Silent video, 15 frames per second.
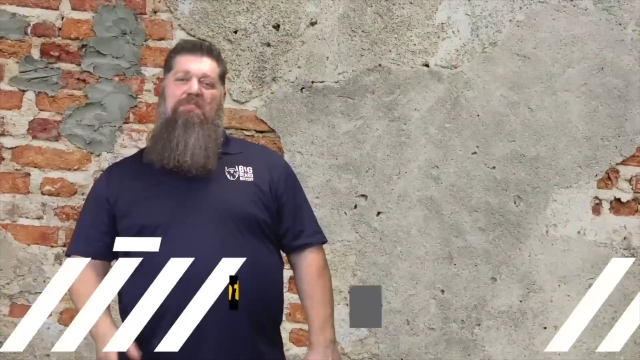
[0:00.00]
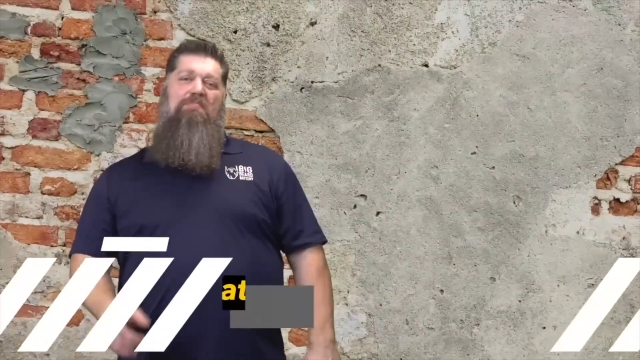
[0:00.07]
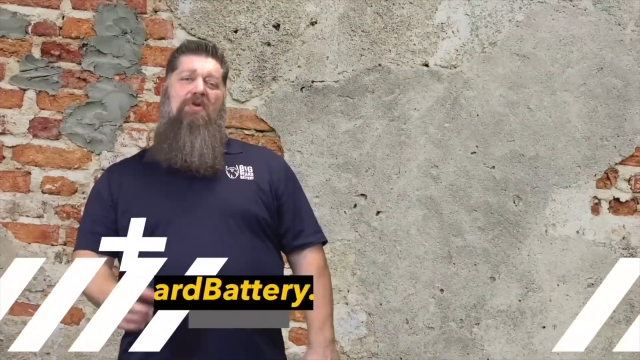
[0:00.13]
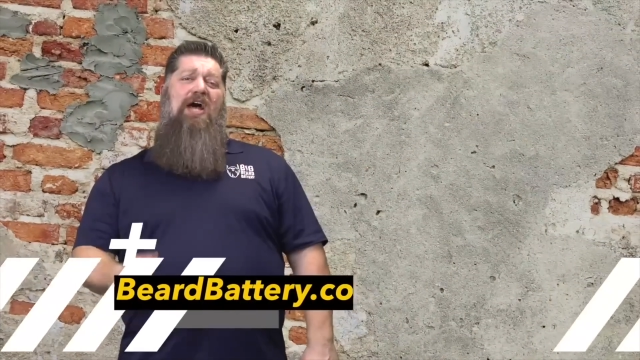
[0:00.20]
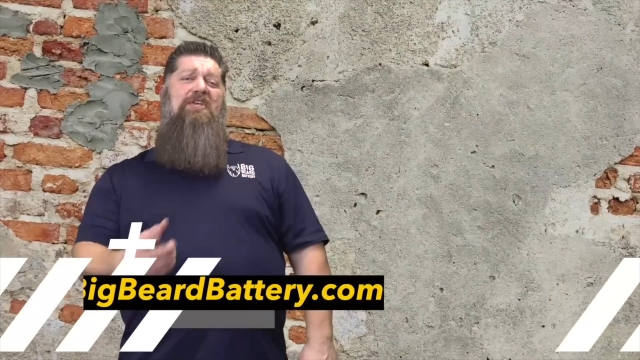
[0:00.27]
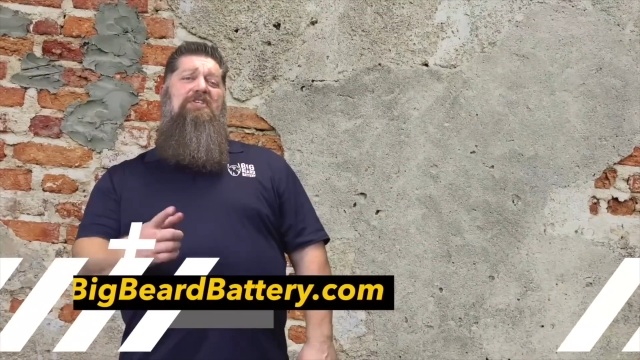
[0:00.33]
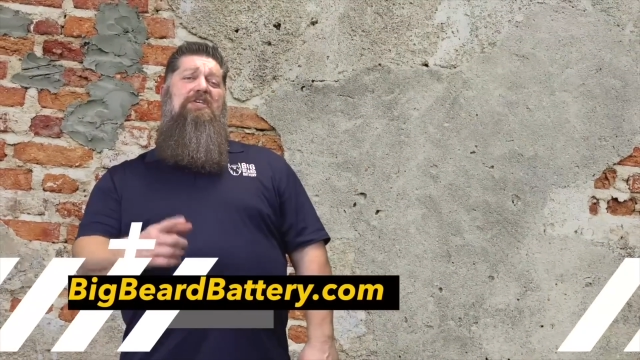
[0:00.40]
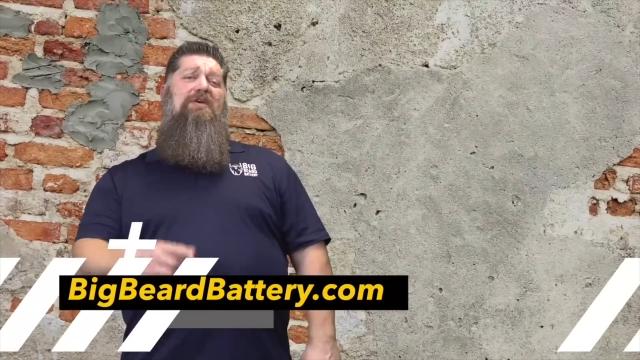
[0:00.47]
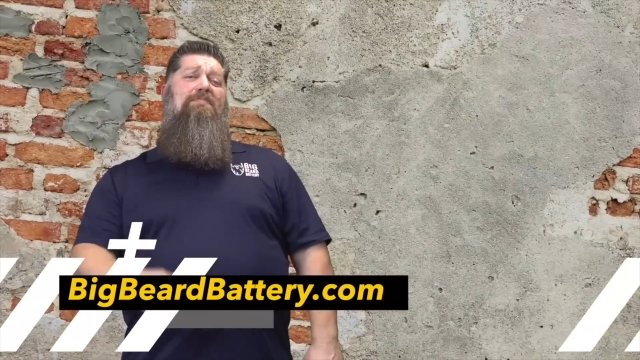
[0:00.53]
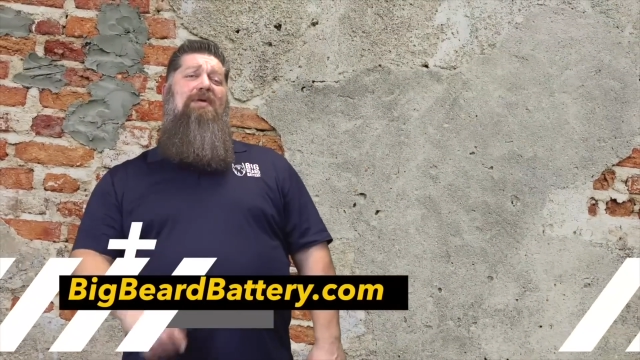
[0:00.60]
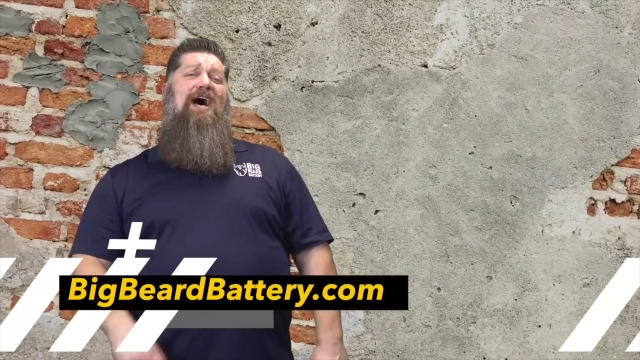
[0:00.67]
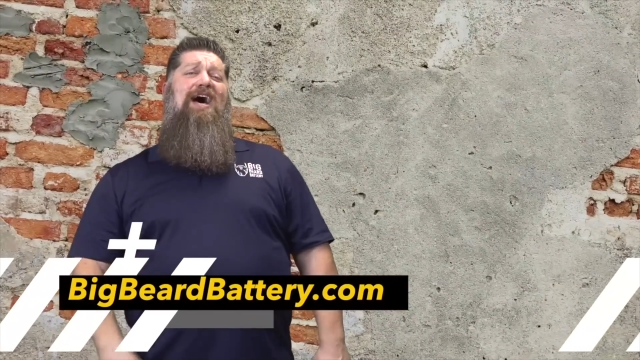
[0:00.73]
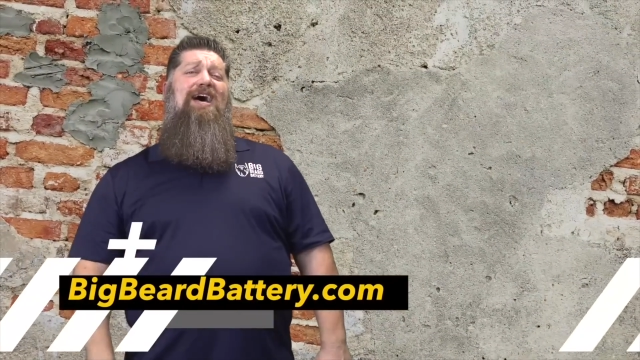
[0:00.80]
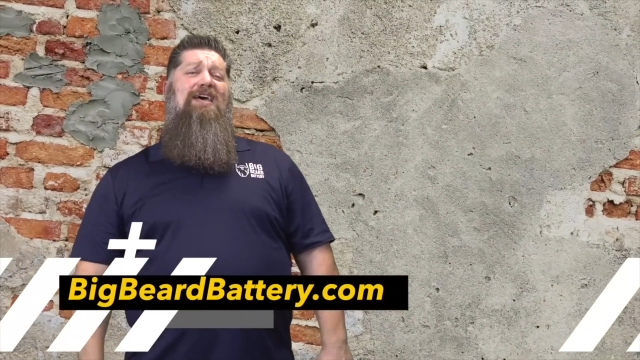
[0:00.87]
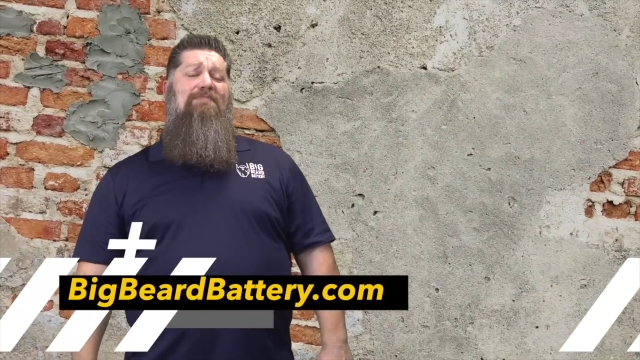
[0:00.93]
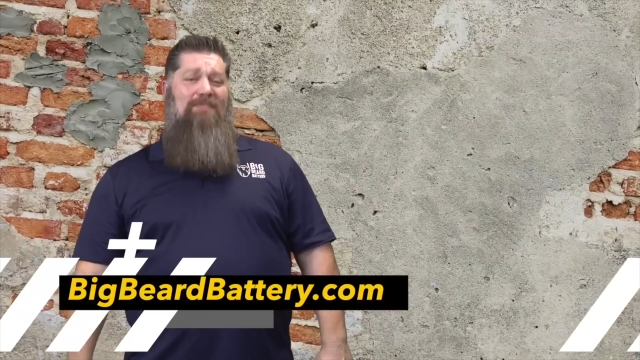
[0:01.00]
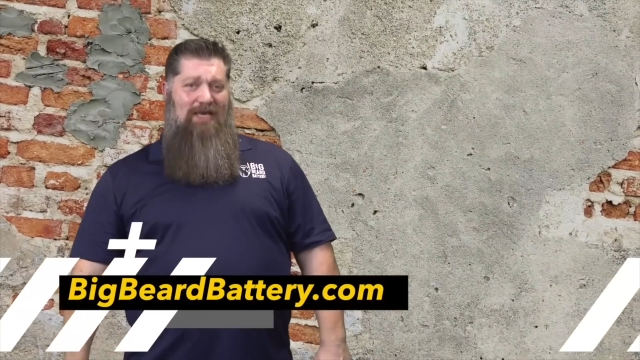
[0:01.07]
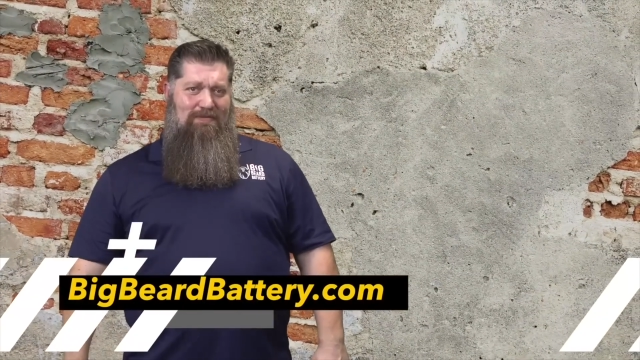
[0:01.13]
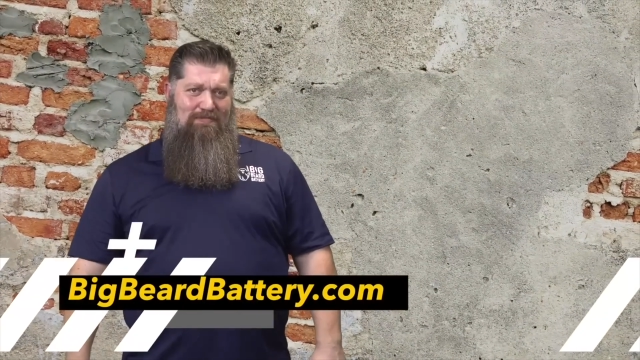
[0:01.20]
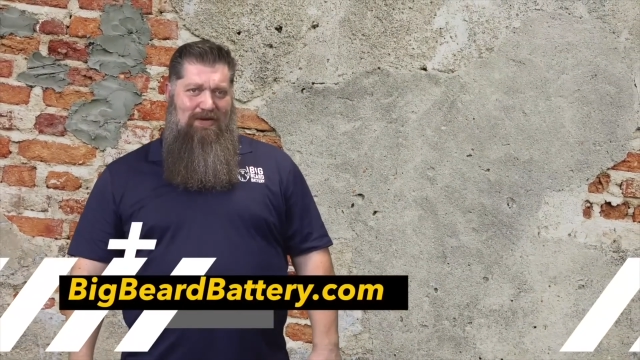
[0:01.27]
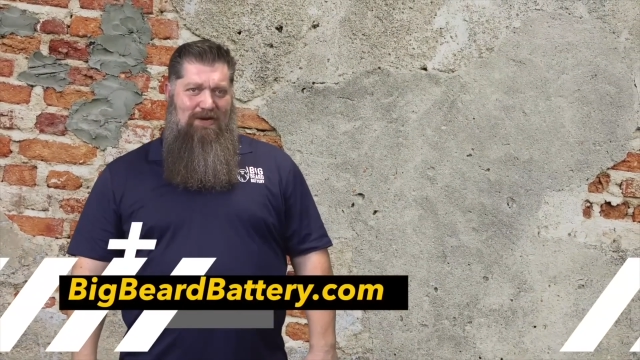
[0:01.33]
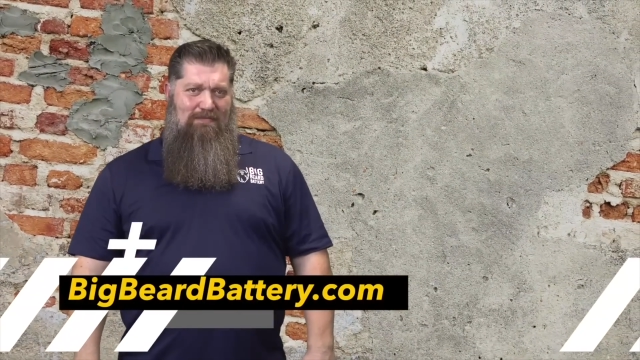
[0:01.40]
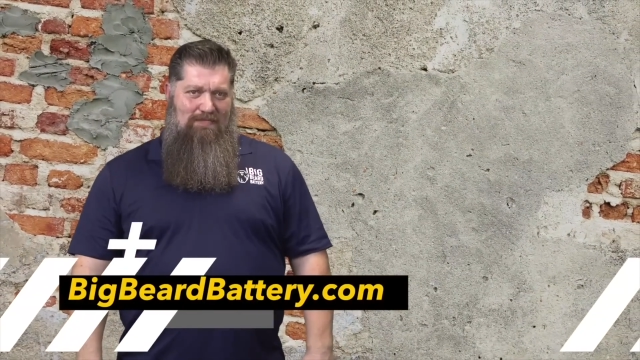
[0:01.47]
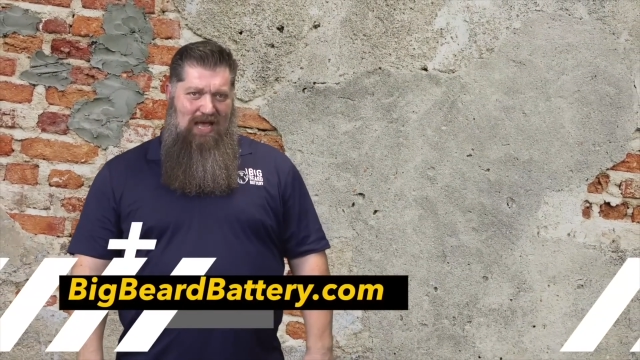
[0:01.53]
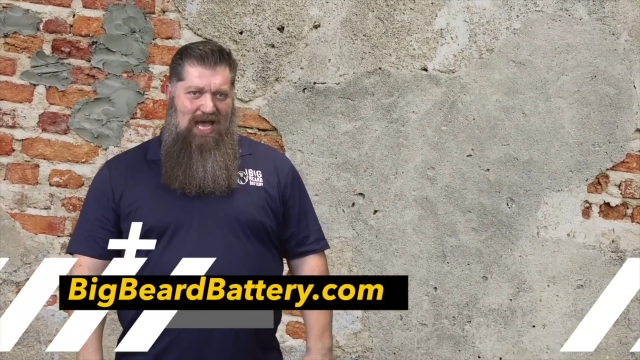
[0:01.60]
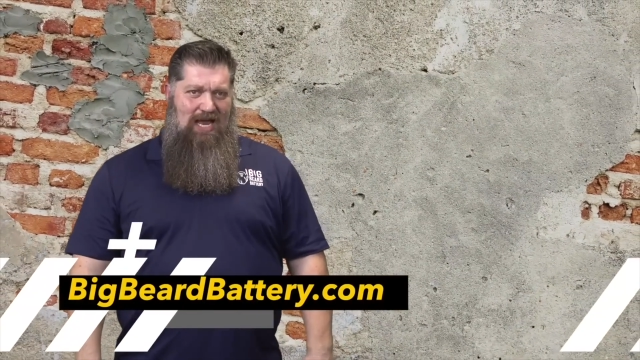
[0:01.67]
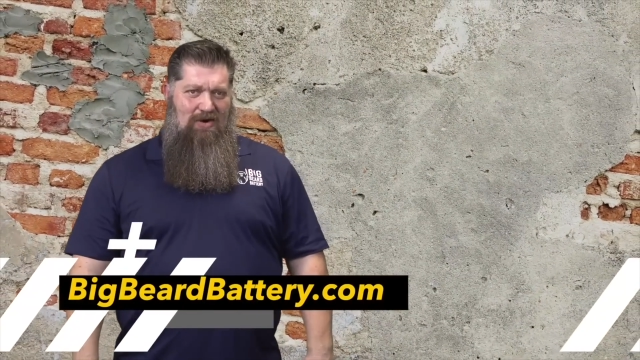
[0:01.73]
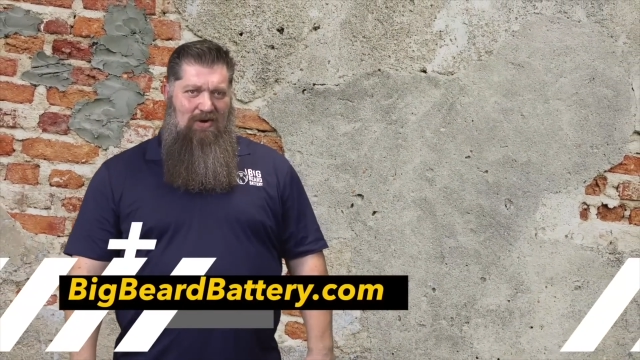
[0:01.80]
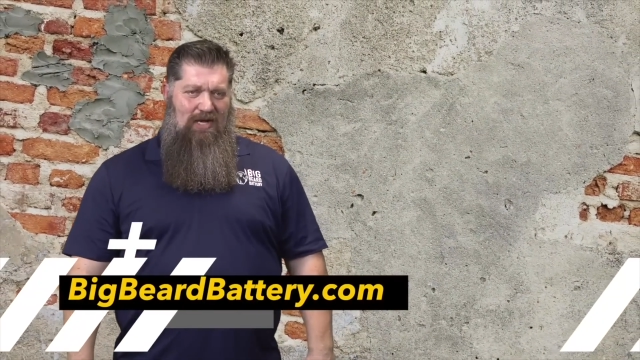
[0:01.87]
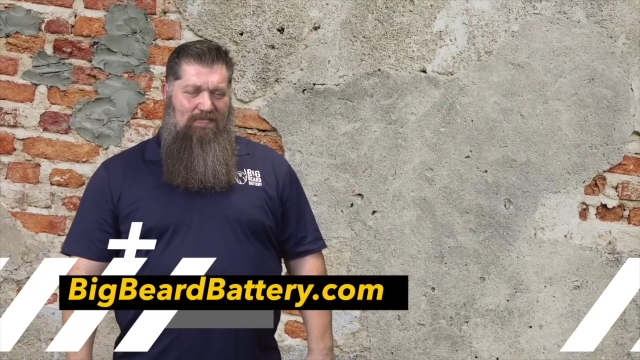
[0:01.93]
brought to you by Big Beard Battery.